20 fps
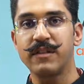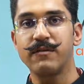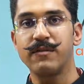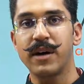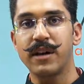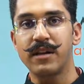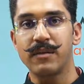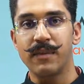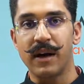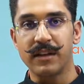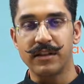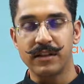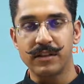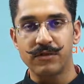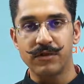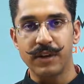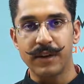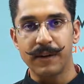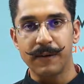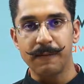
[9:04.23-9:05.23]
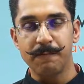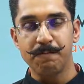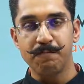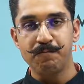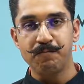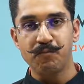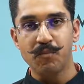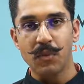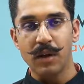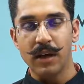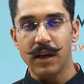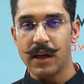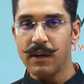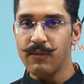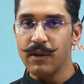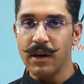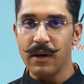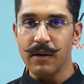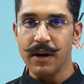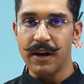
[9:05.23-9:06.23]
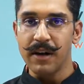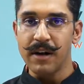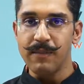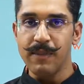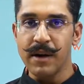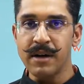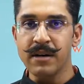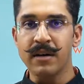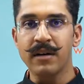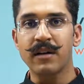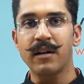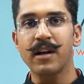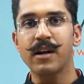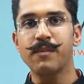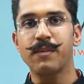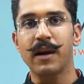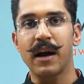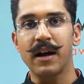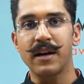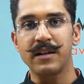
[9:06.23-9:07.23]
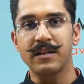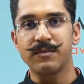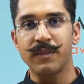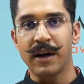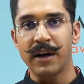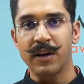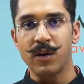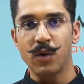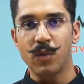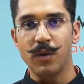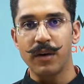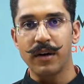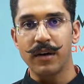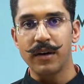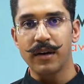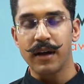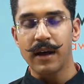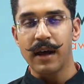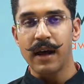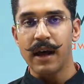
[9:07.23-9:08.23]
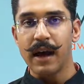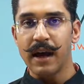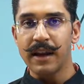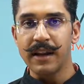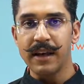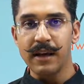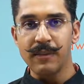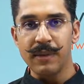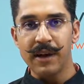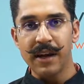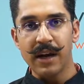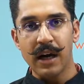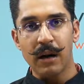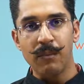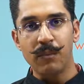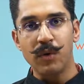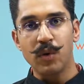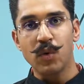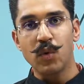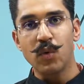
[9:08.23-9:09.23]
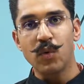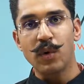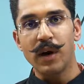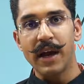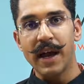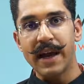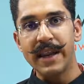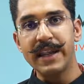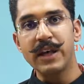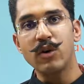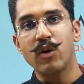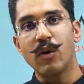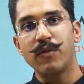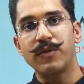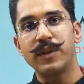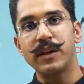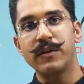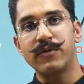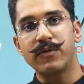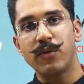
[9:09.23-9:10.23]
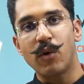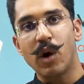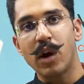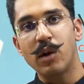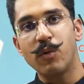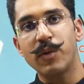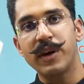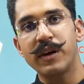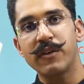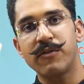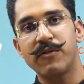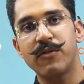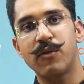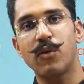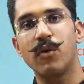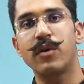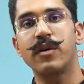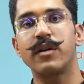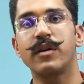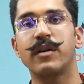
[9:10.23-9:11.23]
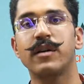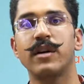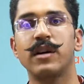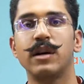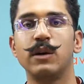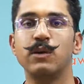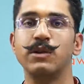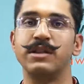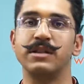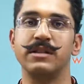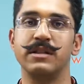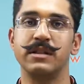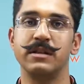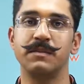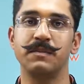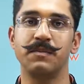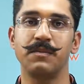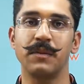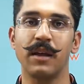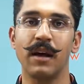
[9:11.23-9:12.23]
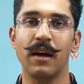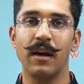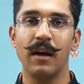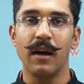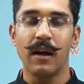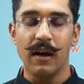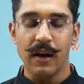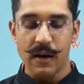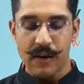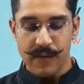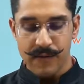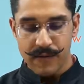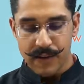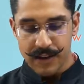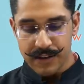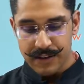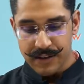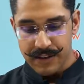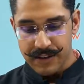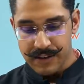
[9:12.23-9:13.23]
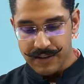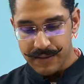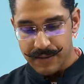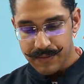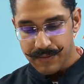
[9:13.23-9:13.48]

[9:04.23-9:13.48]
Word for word: by the magistrate, he will independently apply his mind over it, and he may come to any of the following four conclusions. First is,